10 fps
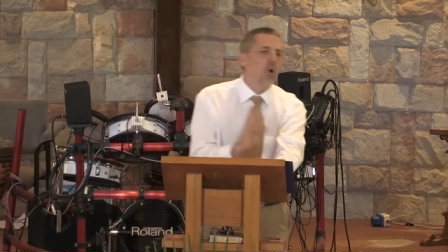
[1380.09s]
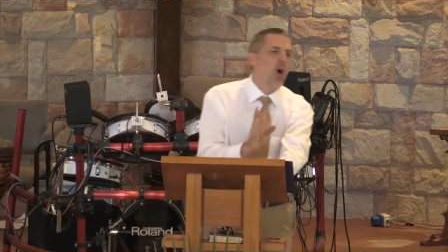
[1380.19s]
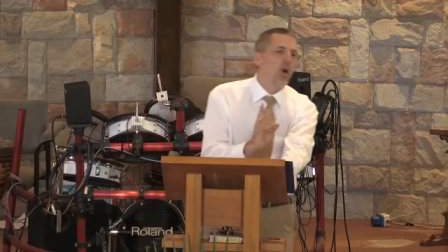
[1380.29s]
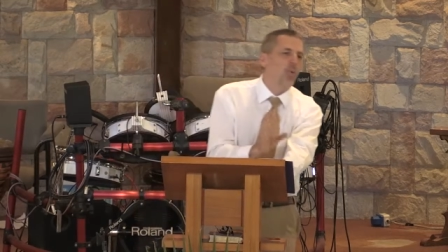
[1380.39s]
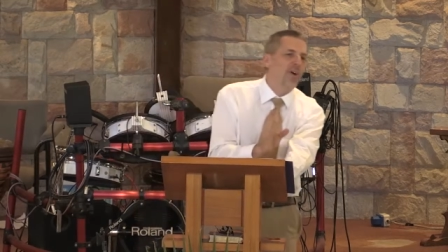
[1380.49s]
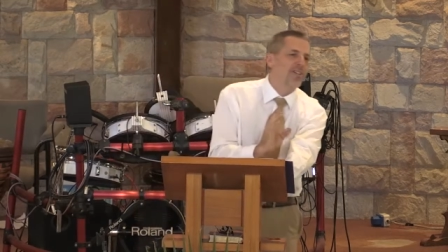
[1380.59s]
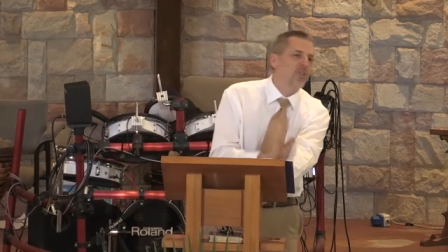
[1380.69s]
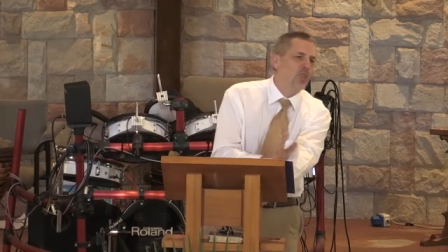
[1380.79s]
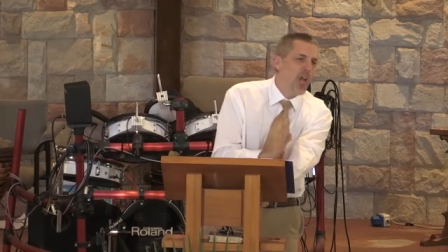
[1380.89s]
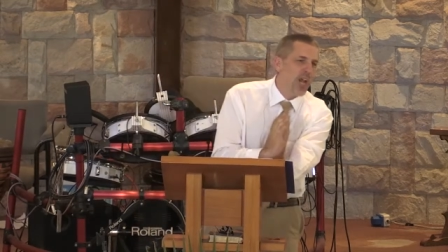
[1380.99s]
God want
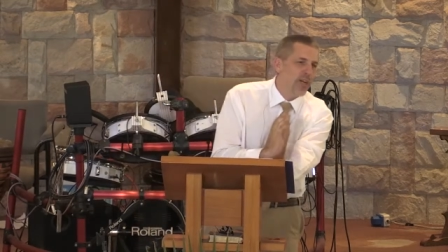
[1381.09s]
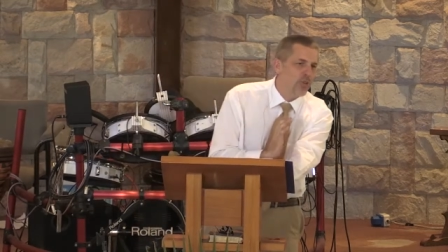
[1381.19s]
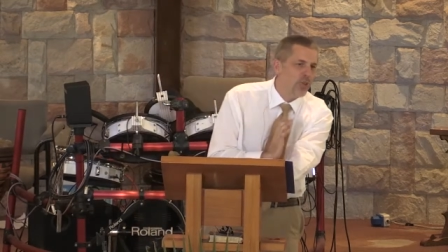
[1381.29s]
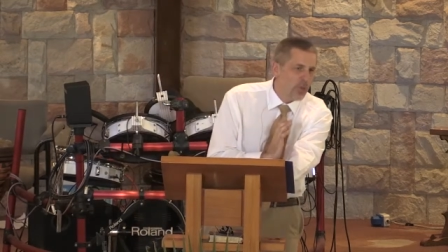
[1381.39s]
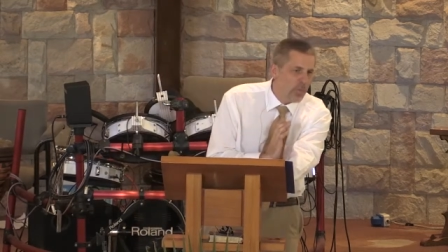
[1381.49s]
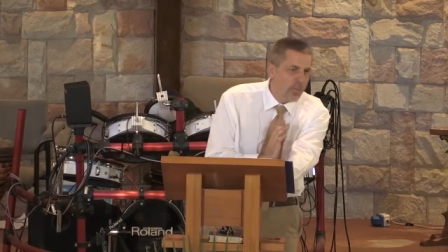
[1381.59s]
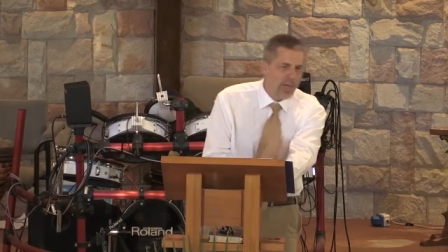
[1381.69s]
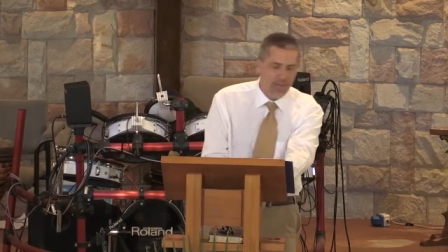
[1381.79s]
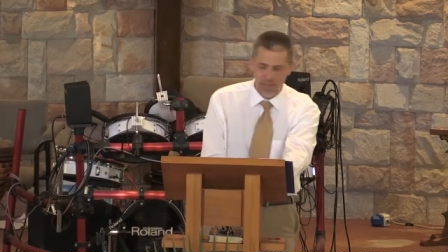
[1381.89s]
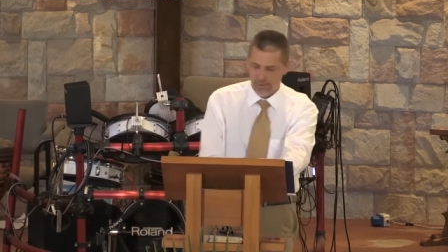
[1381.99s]
to change
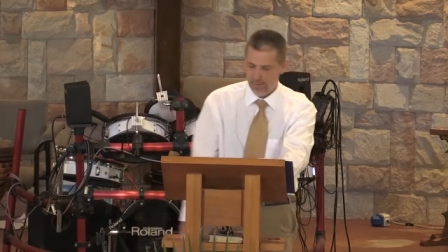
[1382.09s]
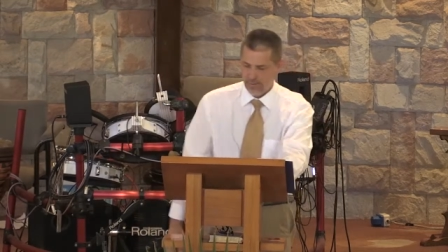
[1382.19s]
me?